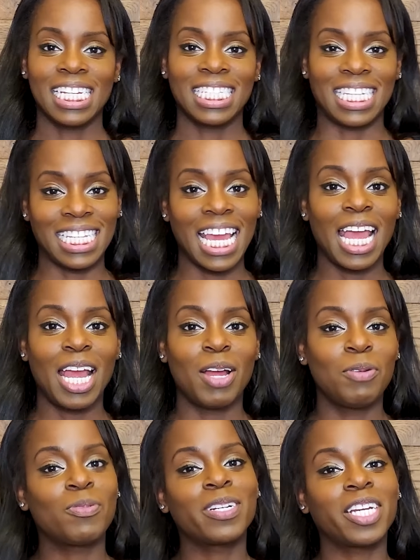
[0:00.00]

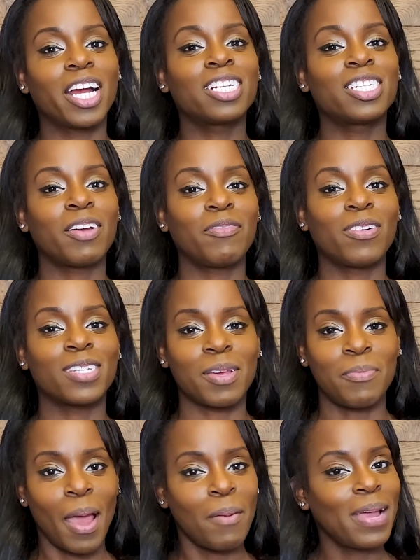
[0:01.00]
Today, we're charged up for some
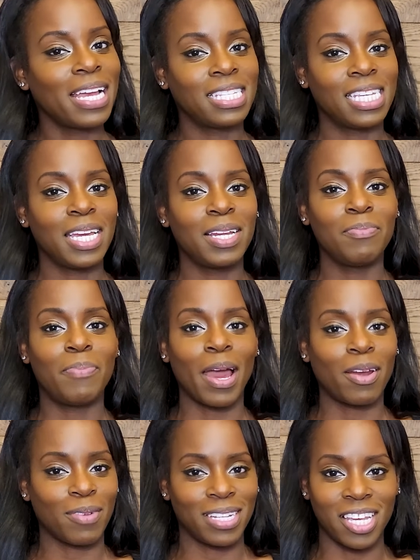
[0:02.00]
M18
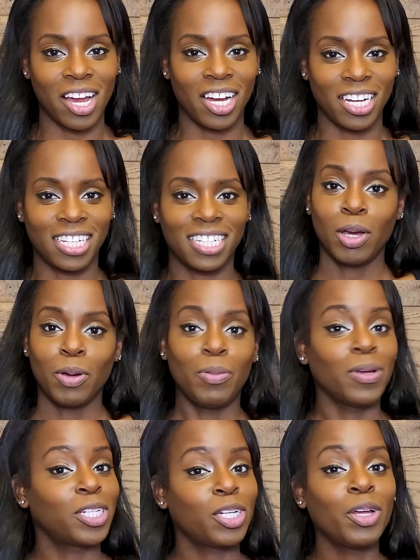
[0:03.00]
battery talk.
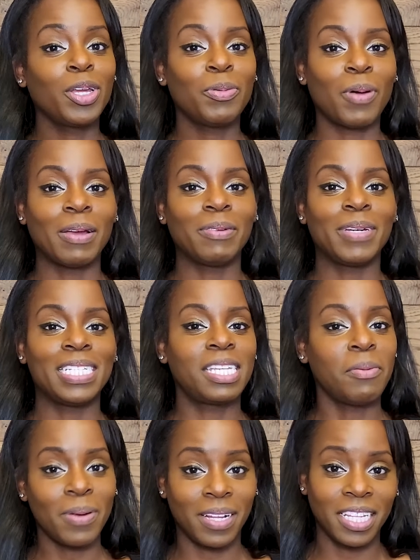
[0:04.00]
We'll show you what we
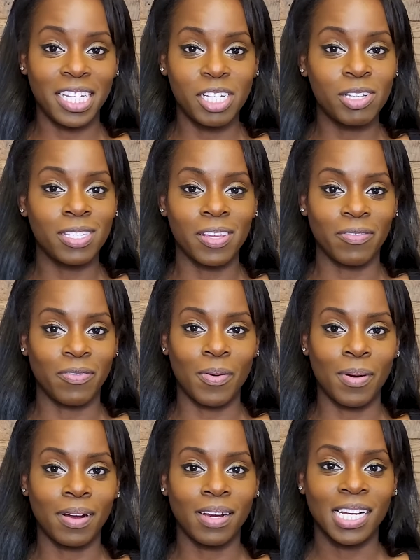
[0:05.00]
typically use them
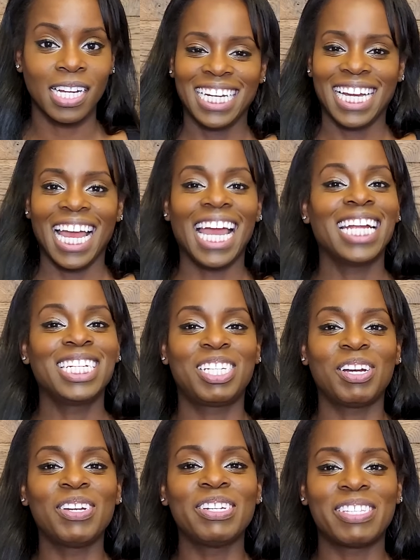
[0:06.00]
for and
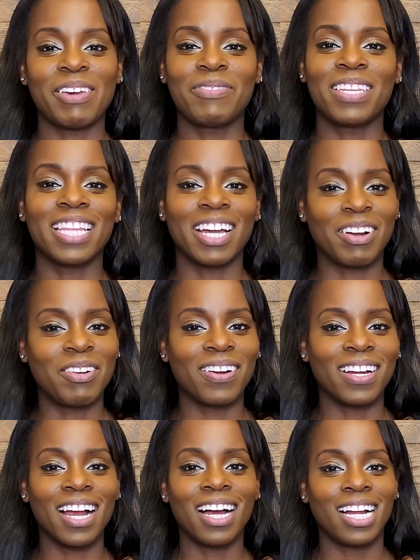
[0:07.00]
show you something that Corey
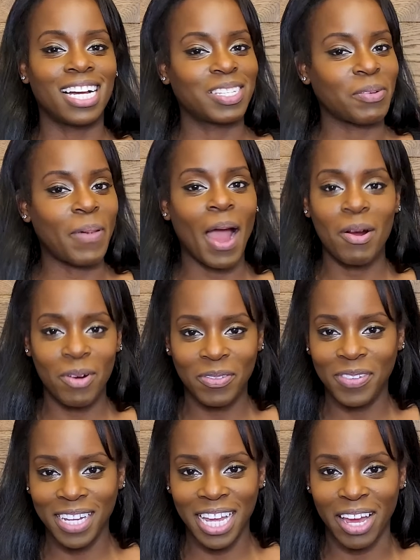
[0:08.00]
got as a
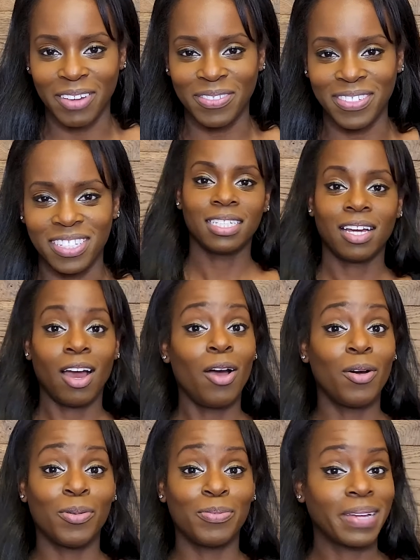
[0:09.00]
powerful gift.
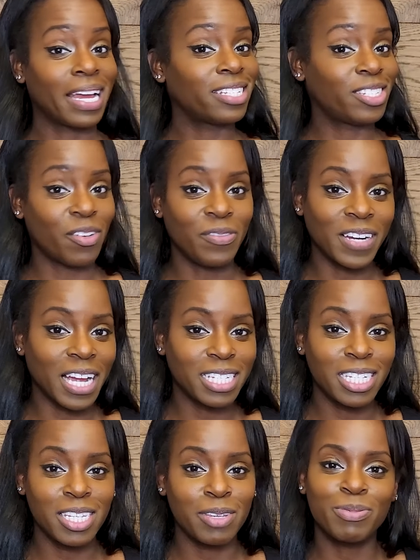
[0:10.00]
Oh, and don't forget
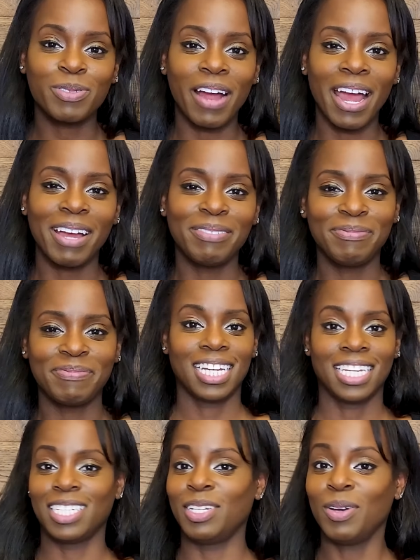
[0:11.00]
to subscribe.
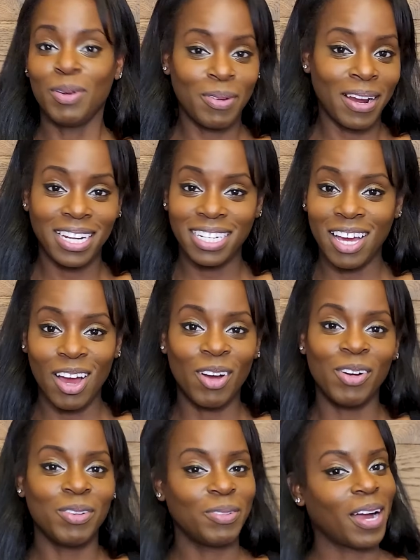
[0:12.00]
You already
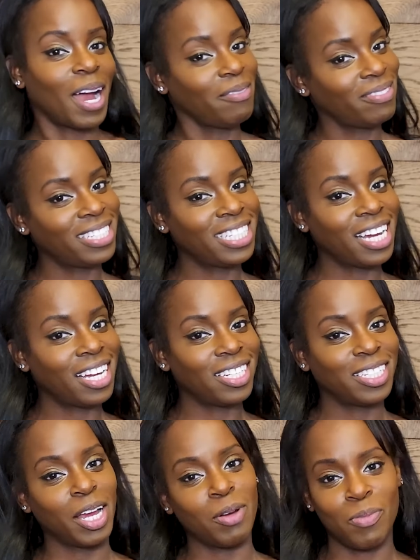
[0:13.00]
know, I'm
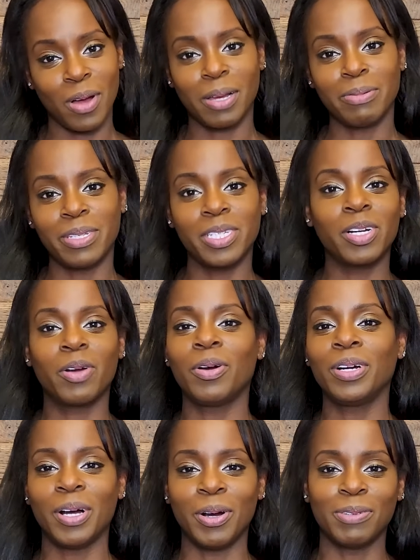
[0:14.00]
Danielle and welcome to Decor
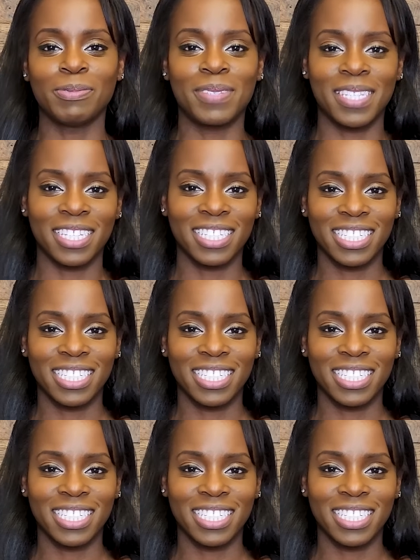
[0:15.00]
Homes.